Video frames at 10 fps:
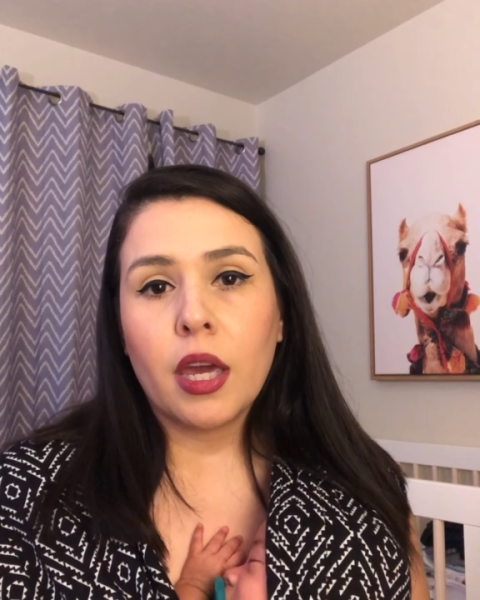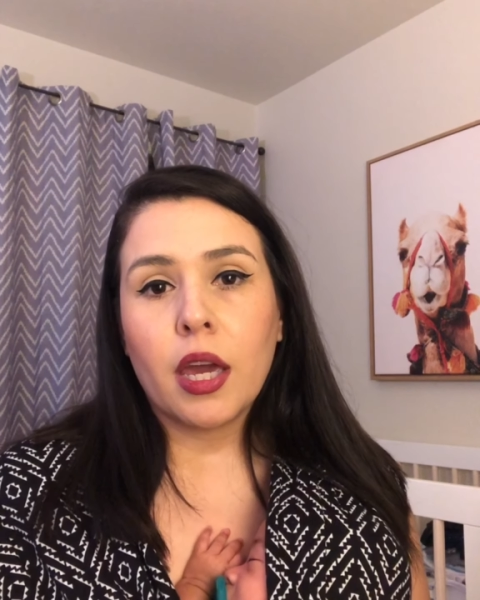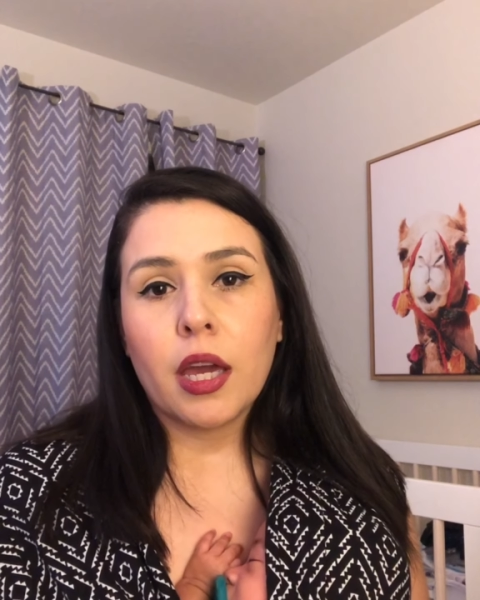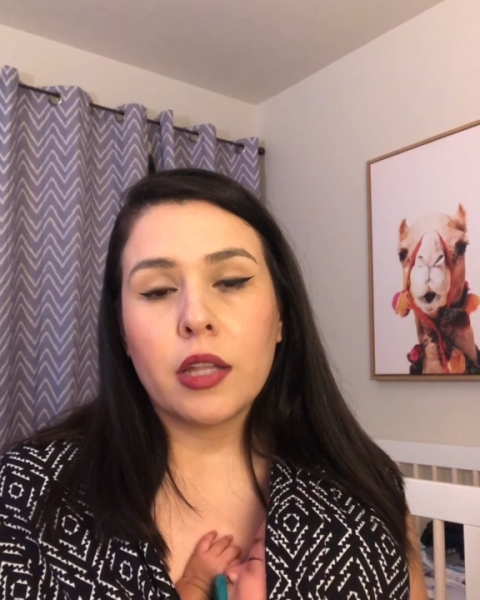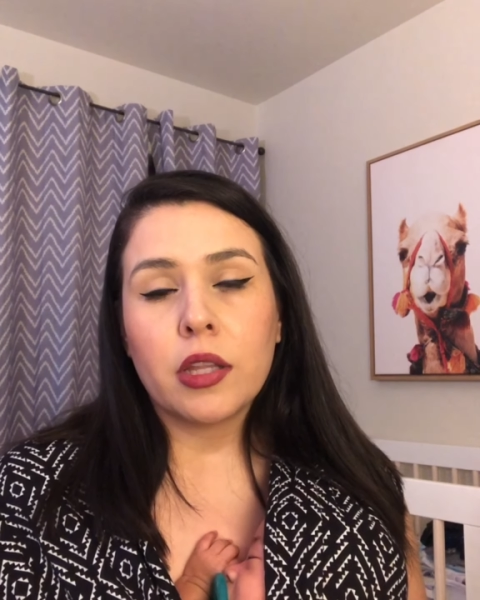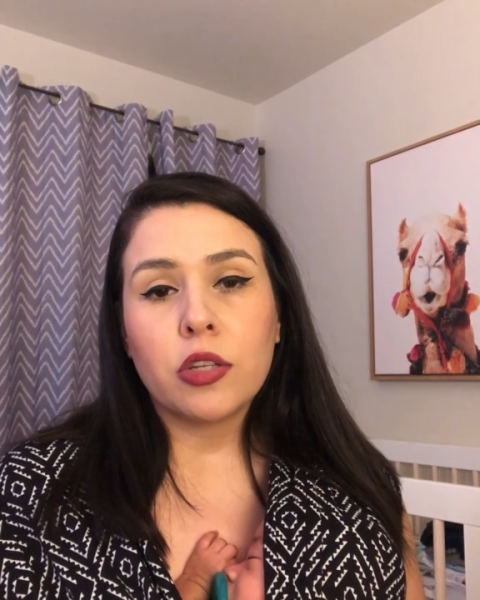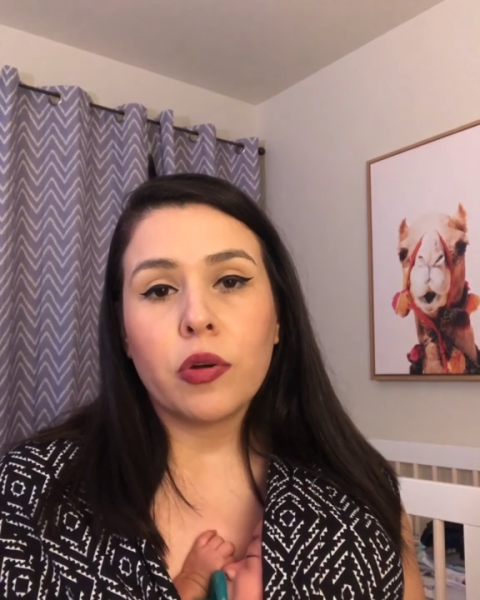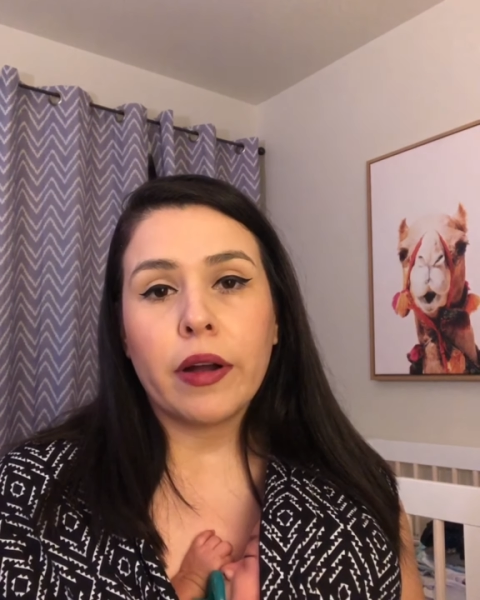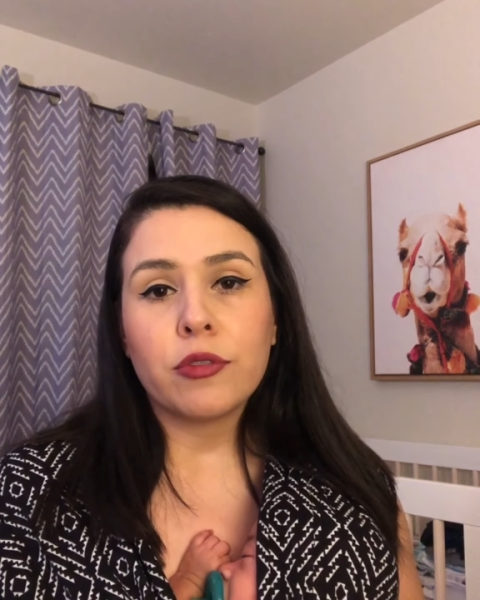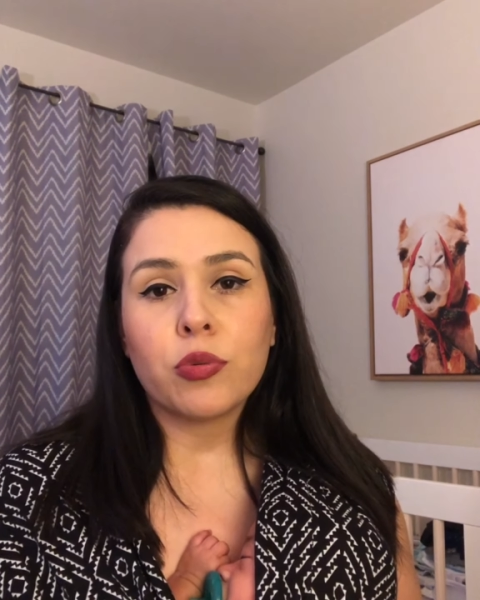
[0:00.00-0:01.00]
And then you'll
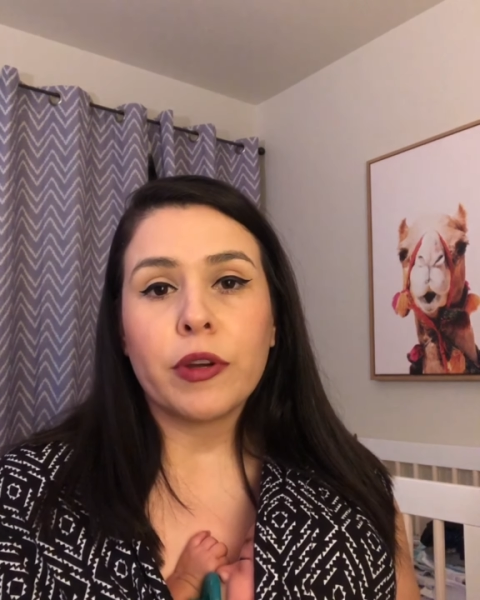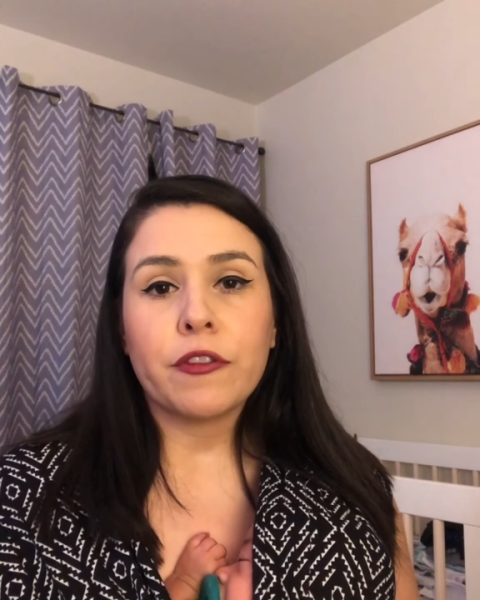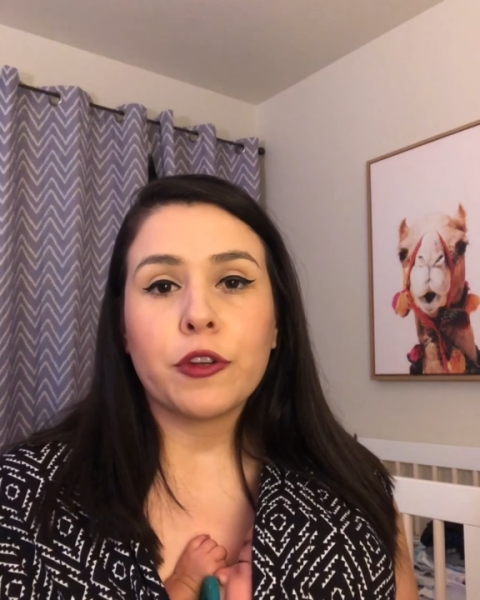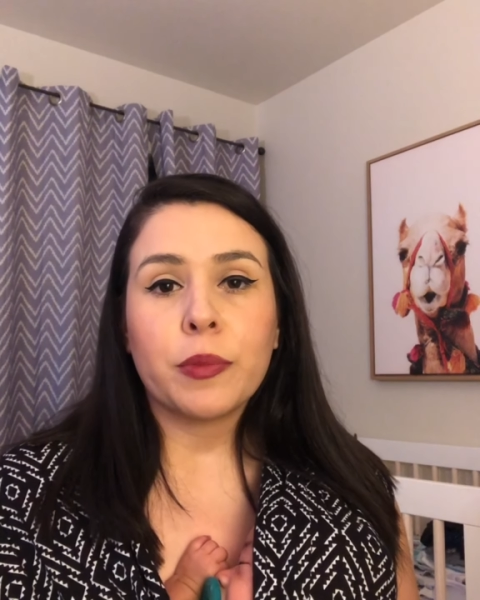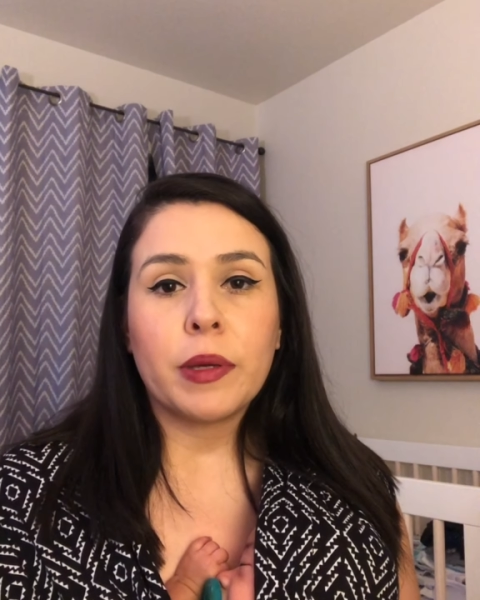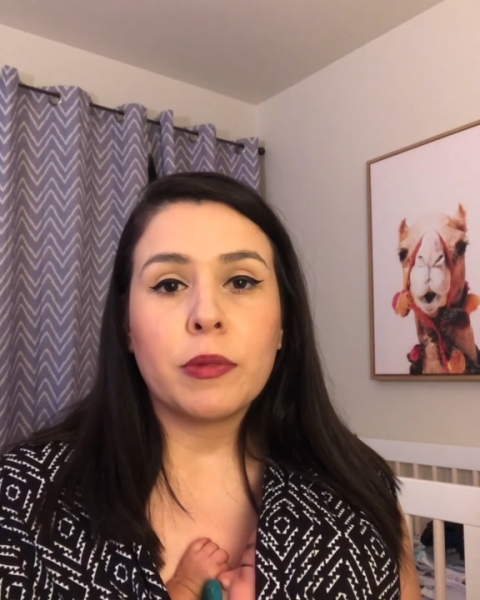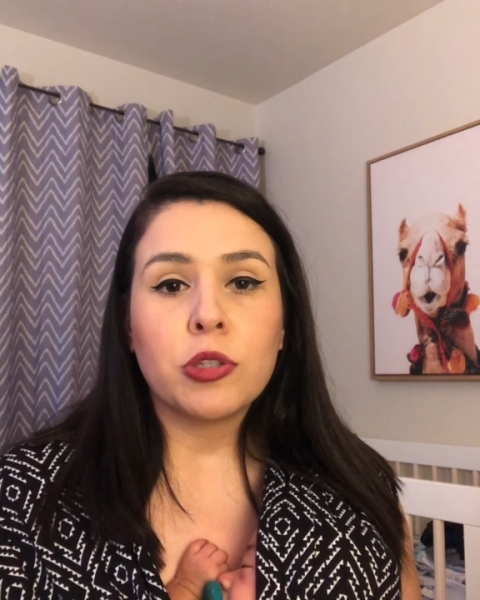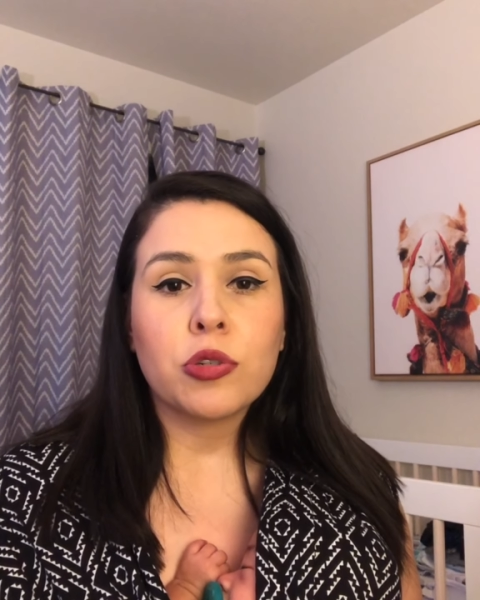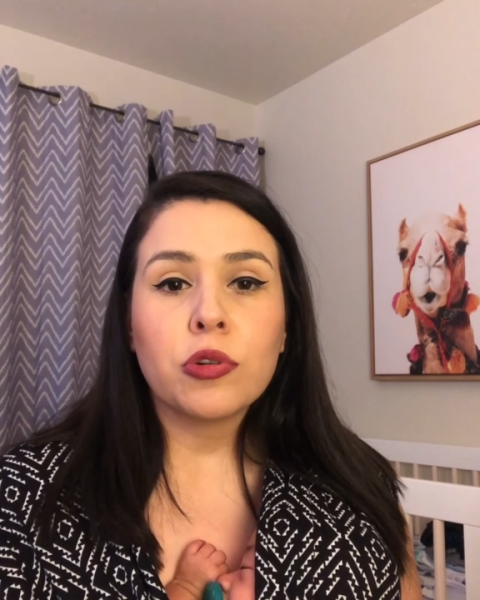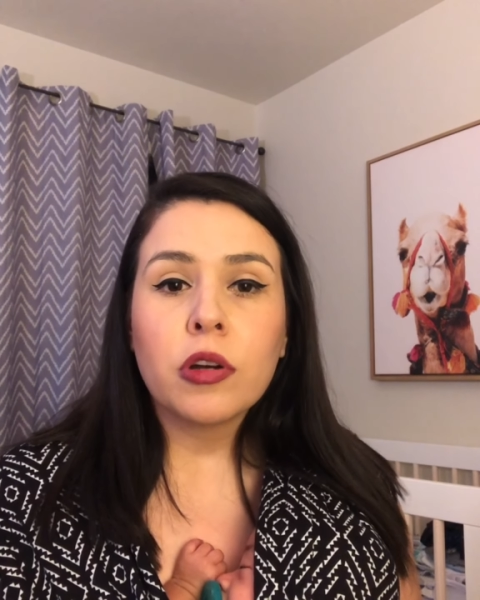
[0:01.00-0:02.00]
have to wait for your baby
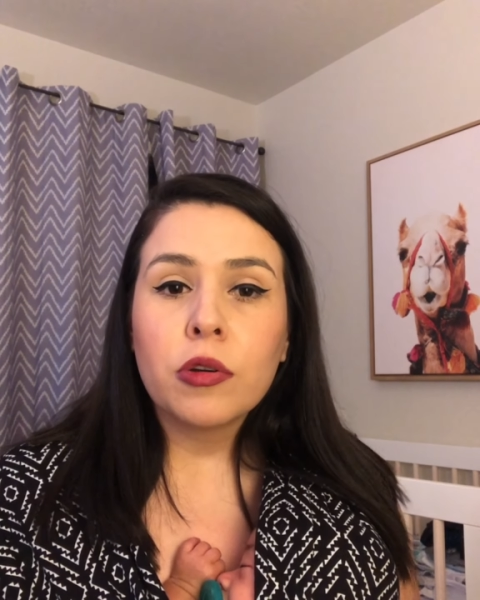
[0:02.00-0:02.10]
to grow.